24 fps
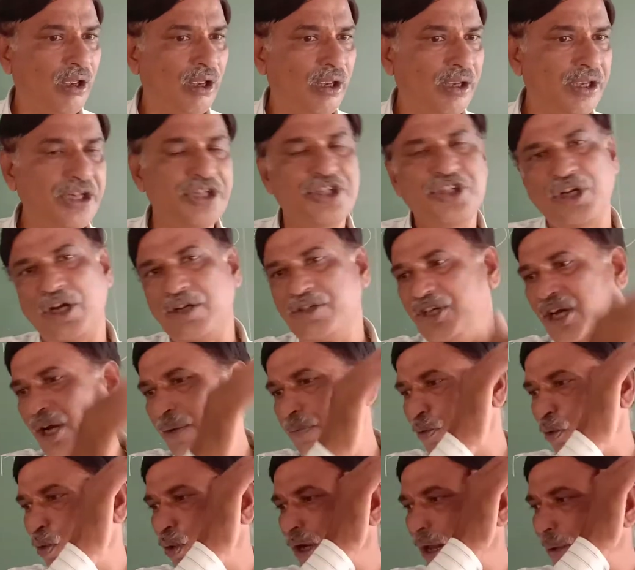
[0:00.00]
In structured
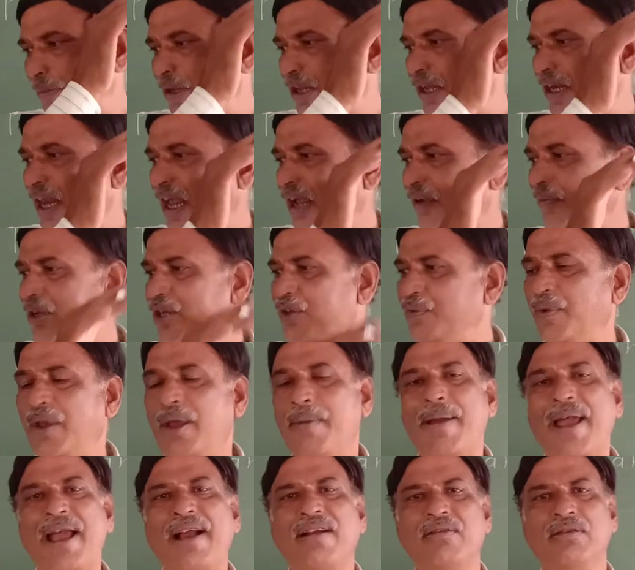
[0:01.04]
programming language, way
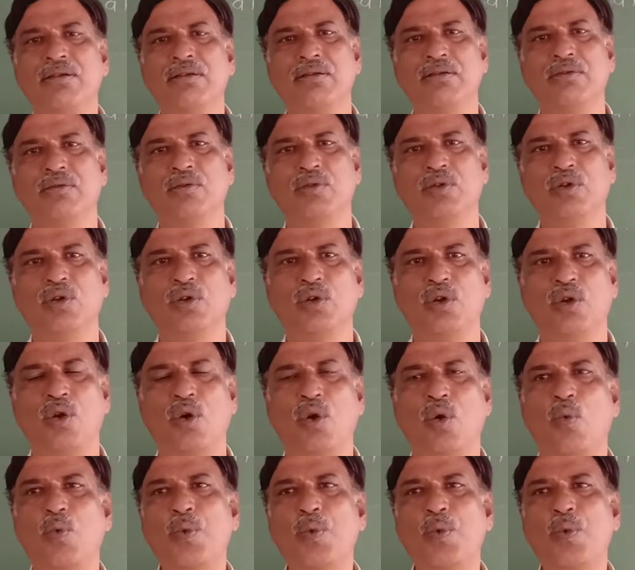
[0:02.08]
back